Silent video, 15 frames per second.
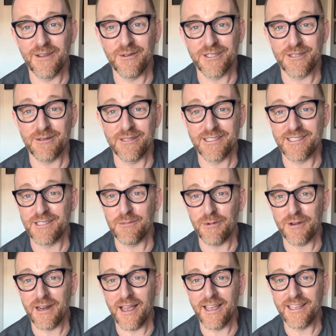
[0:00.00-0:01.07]
which was super
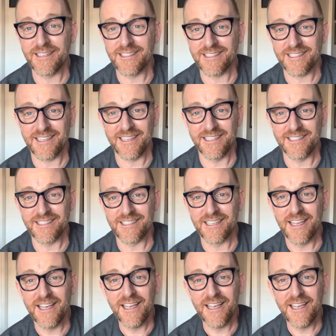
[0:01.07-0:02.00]
nice, because